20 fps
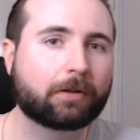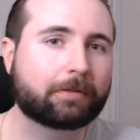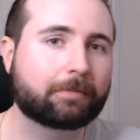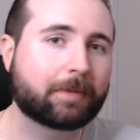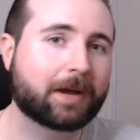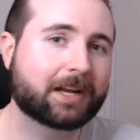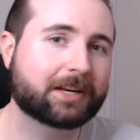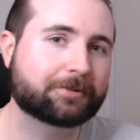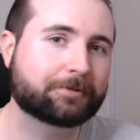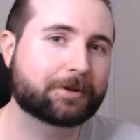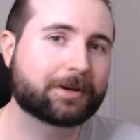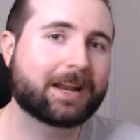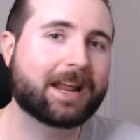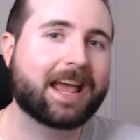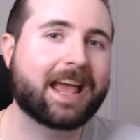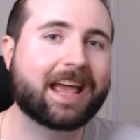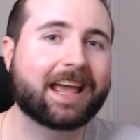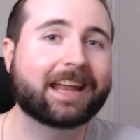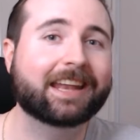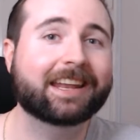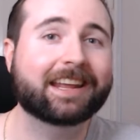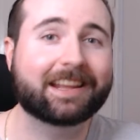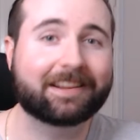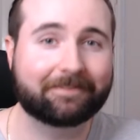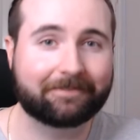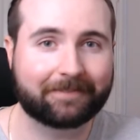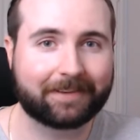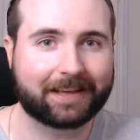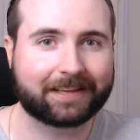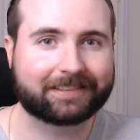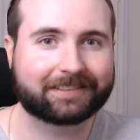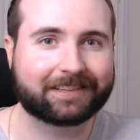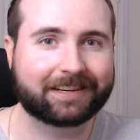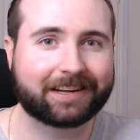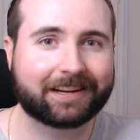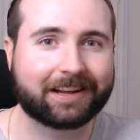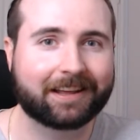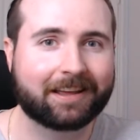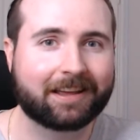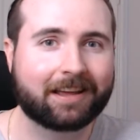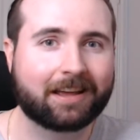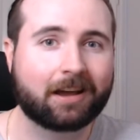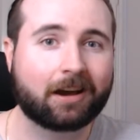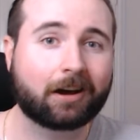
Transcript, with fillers: wealth management and investing.